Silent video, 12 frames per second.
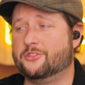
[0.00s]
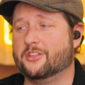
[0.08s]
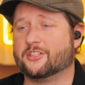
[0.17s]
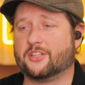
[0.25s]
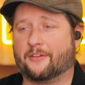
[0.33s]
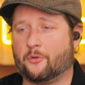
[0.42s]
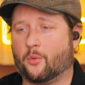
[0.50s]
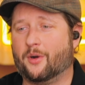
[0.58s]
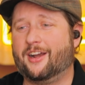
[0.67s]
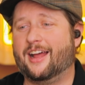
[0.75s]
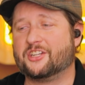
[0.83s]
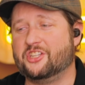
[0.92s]
the software, we're going to
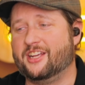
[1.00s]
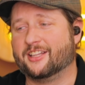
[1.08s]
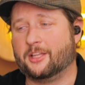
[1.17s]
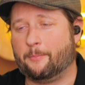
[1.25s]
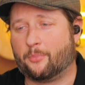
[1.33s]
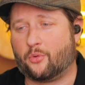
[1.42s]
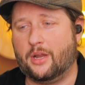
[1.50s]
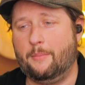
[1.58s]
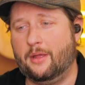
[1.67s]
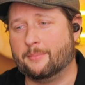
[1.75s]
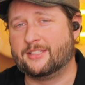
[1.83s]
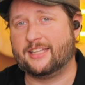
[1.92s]
actually get the
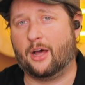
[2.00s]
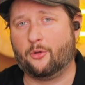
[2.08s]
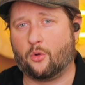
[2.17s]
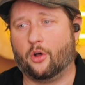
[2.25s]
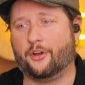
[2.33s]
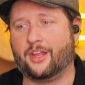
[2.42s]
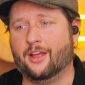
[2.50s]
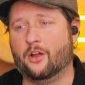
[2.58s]
premium sound quality